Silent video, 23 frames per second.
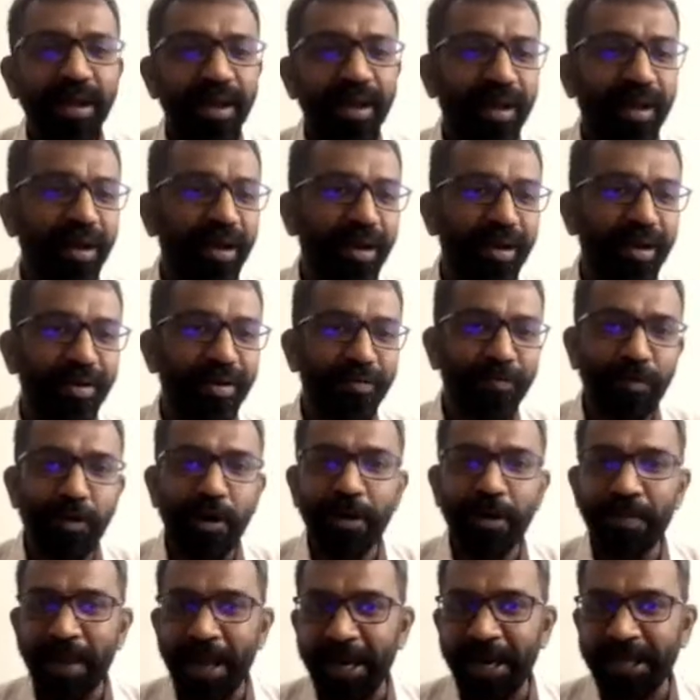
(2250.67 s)
for
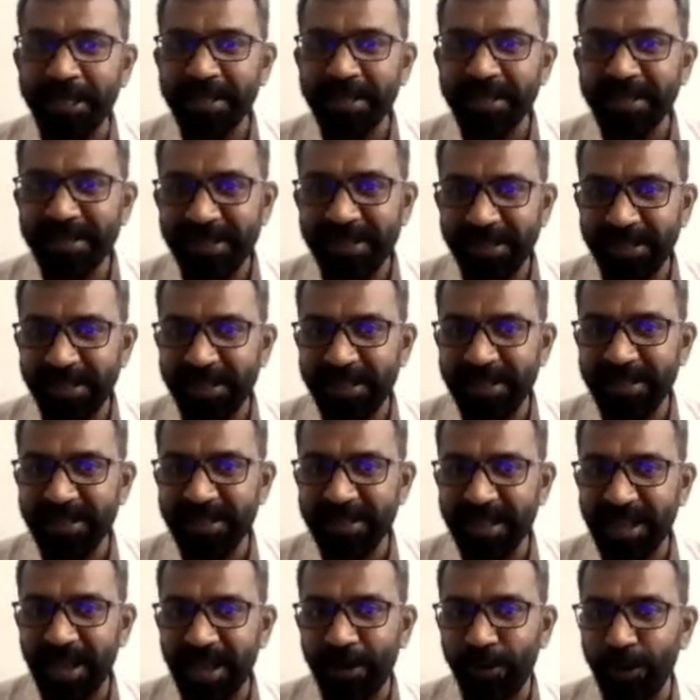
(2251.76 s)
managing cities
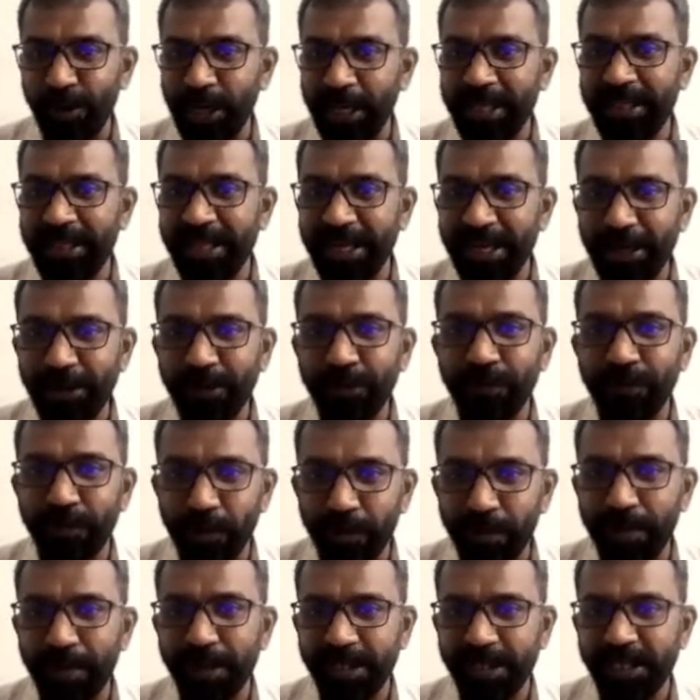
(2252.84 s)
are only 3 to
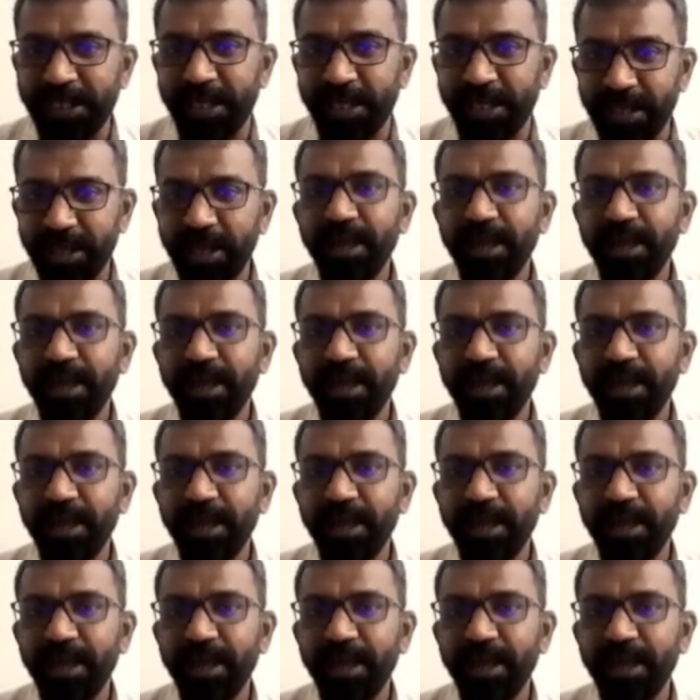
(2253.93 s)
4%.